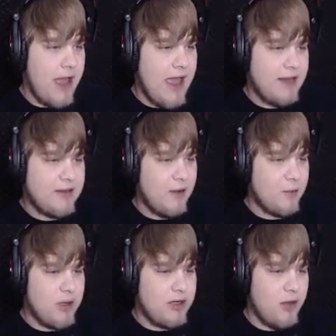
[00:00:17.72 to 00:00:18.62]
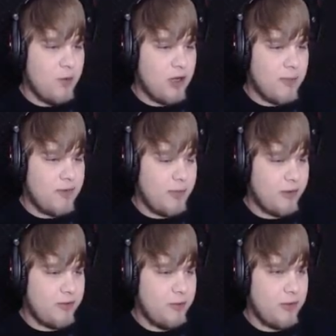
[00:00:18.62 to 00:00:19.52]
I don't really know what I'm
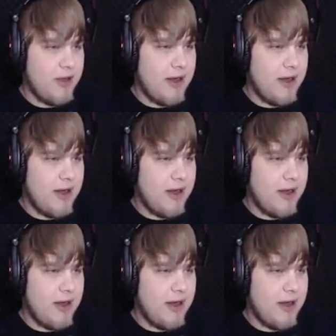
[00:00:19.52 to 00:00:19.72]
supposed to do here.